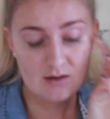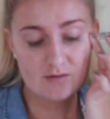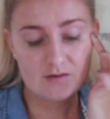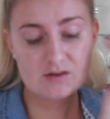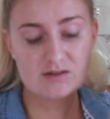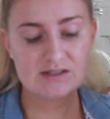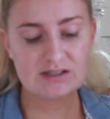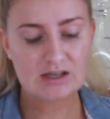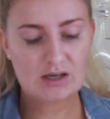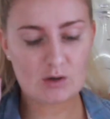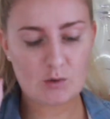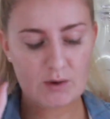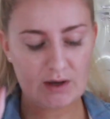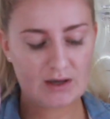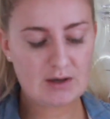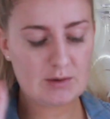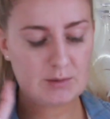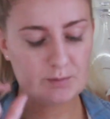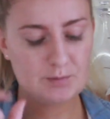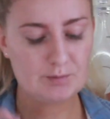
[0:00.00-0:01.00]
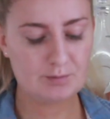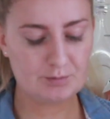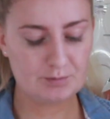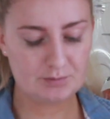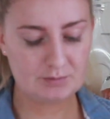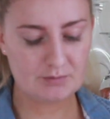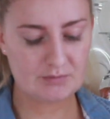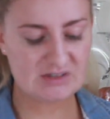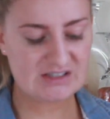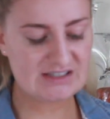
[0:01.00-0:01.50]
feels like a quick
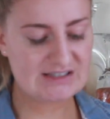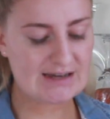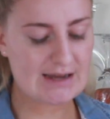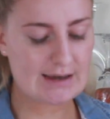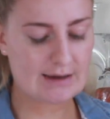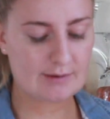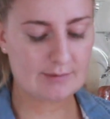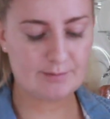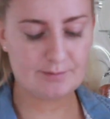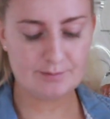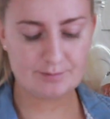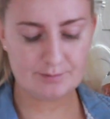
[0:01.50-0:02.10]
sting.